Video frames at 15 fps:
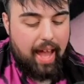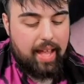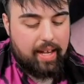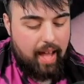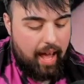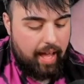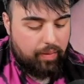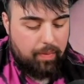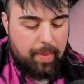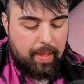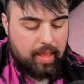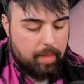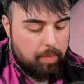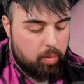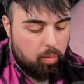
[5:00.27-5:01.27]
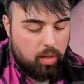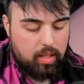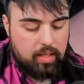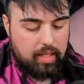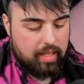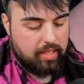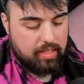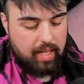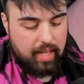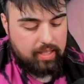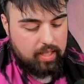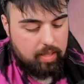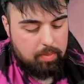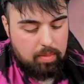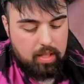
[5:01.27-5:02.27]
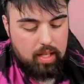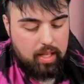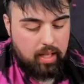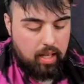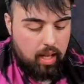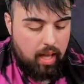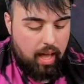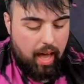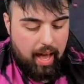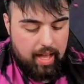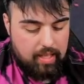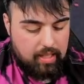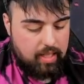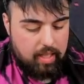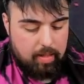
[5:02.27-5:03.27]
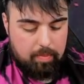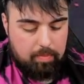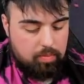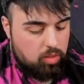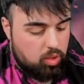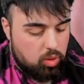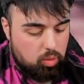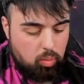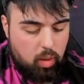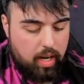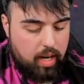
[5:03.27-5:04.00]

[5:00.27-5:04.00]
And activate limit one, exact same thing as him, just one